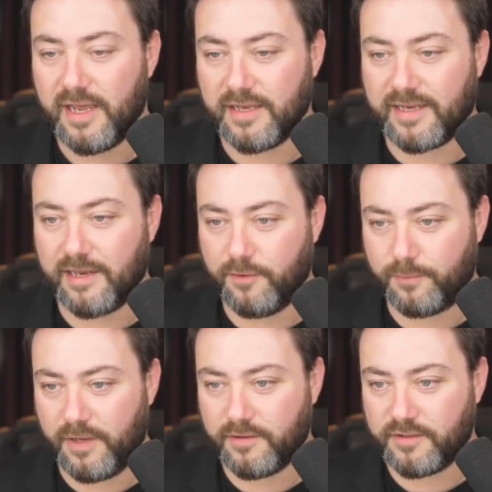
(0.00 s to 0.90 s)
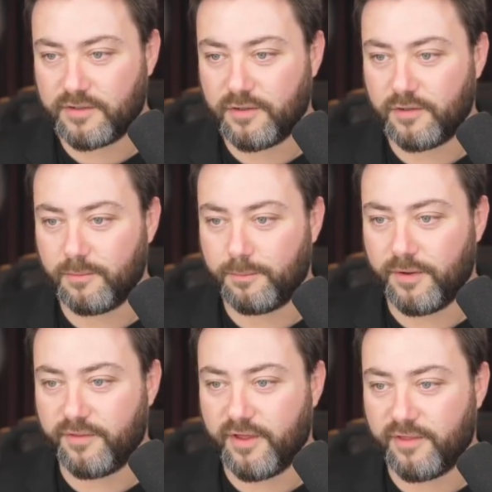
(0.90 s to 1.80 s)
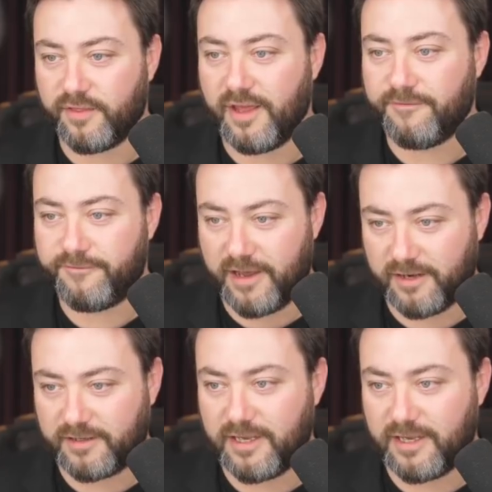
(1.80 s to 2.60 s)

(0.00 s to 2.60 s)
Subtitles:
it cannot be understood but that the effect